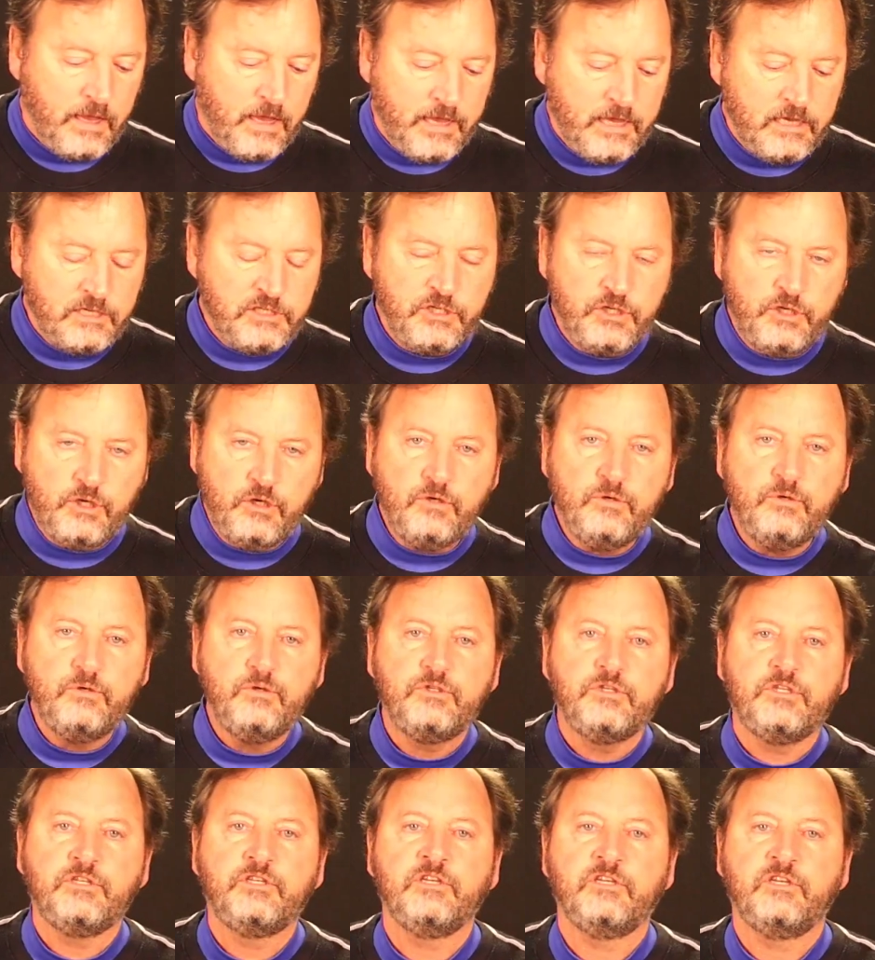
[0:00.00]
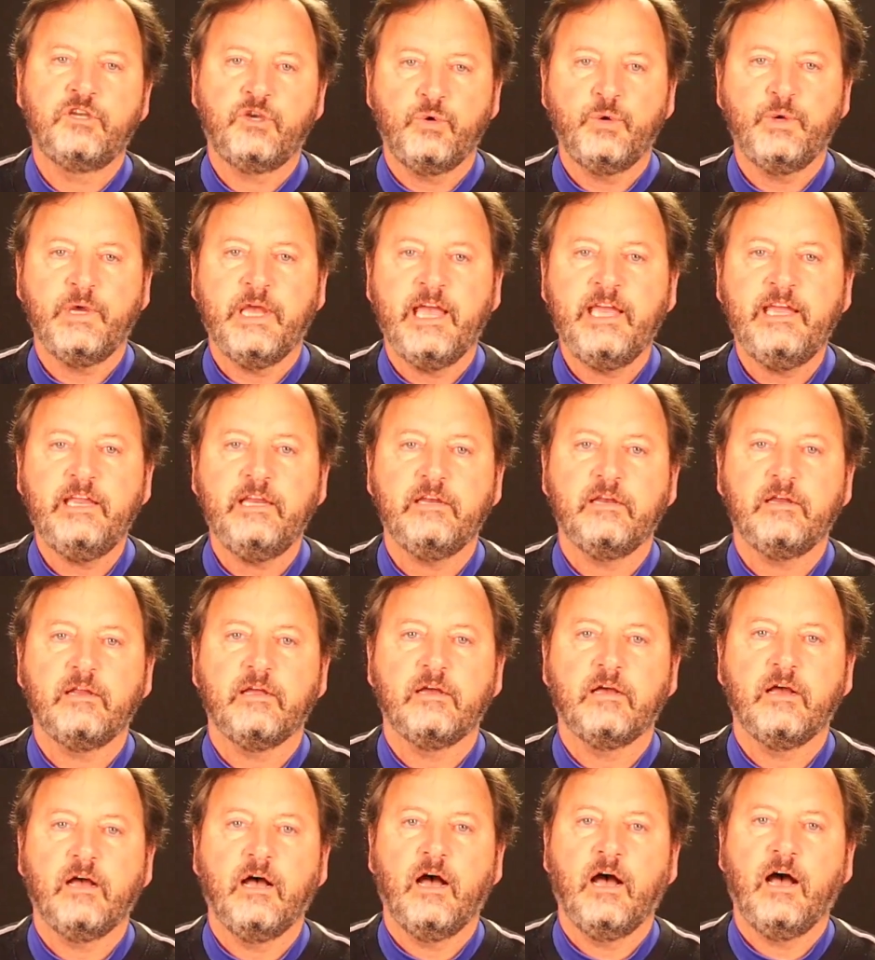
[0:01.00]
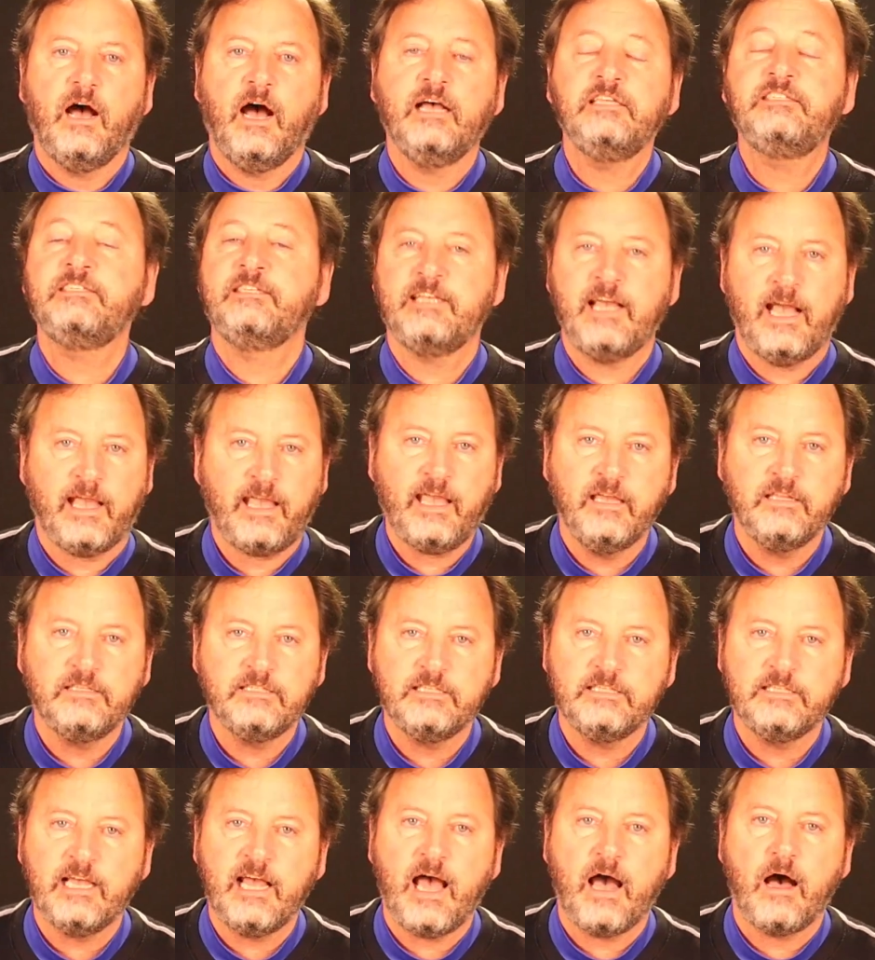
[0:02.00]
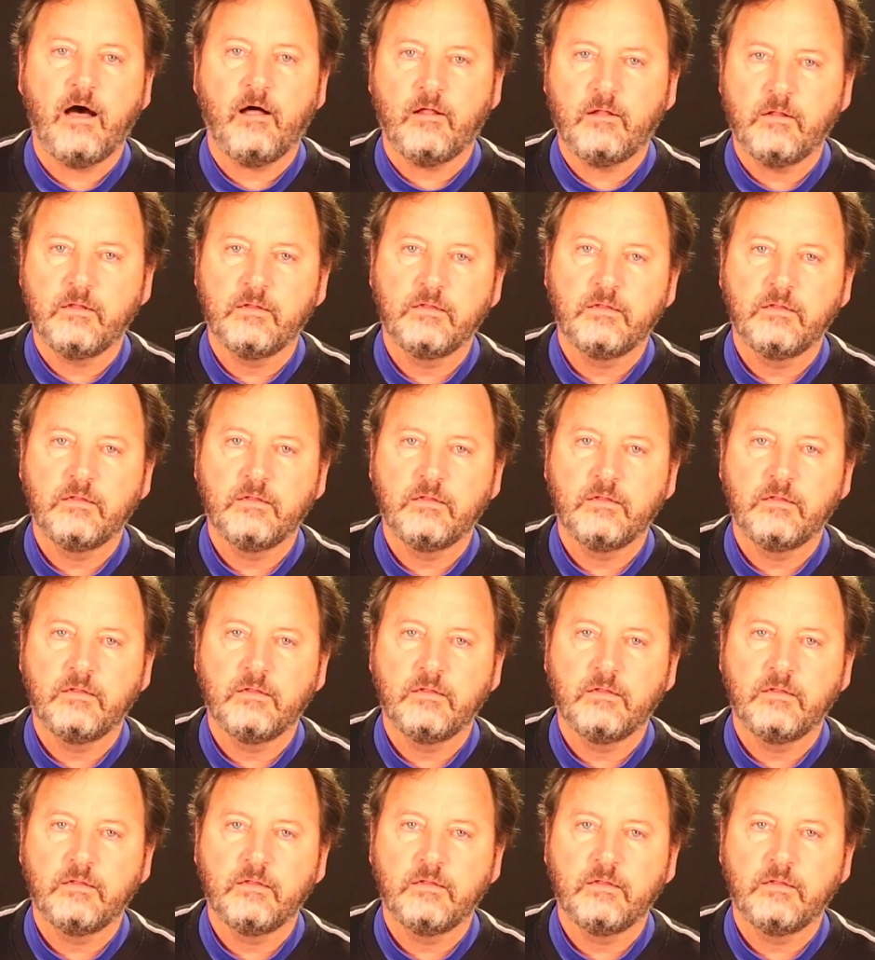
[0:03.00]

is used to create a second cell.